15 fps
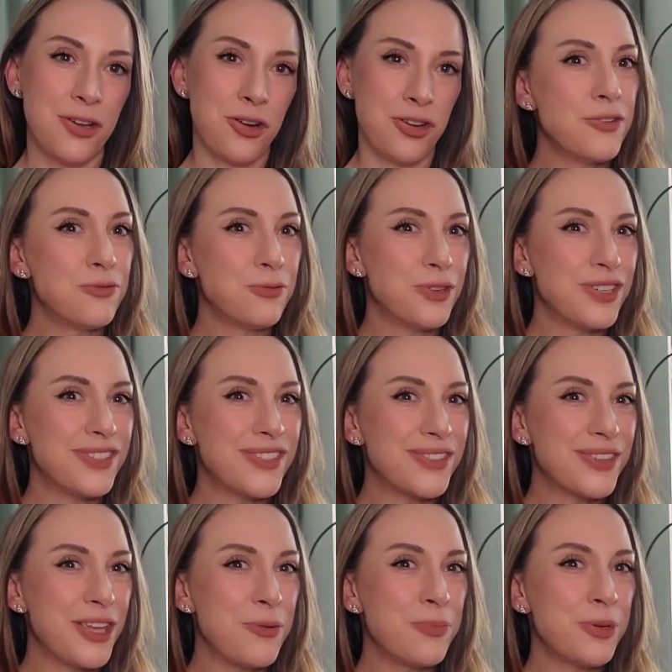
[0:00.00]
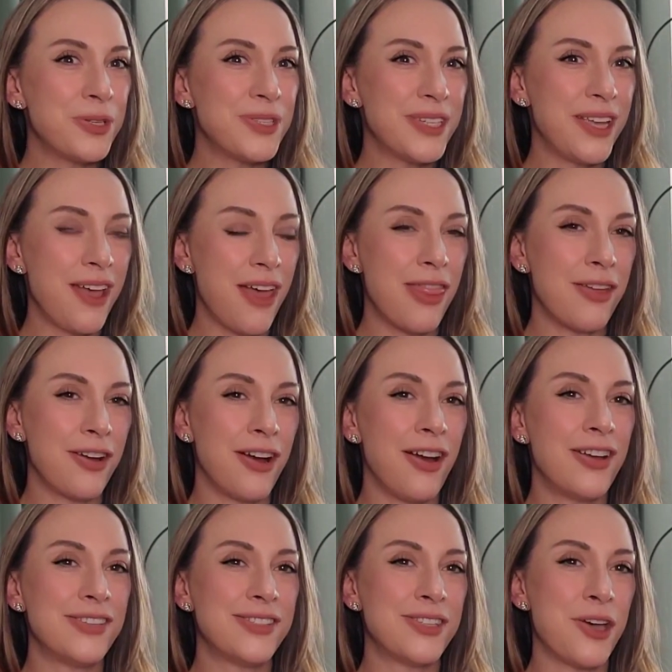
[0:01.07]
I recently put
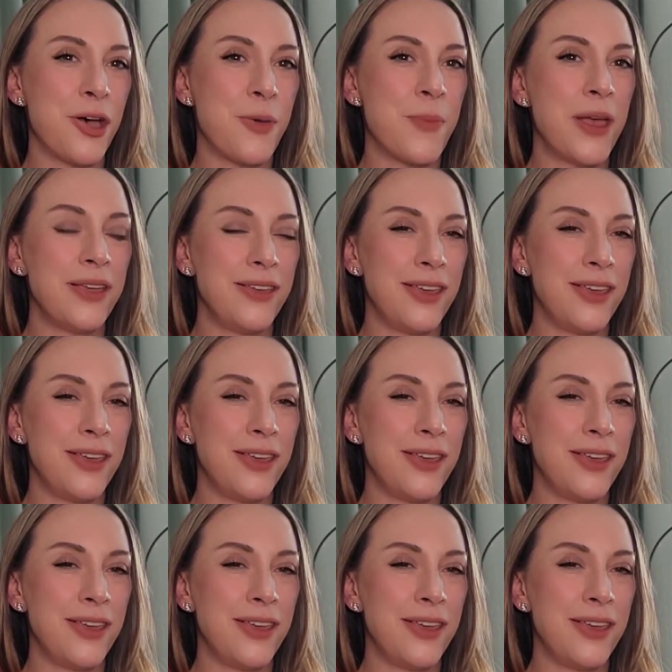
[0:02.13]
together some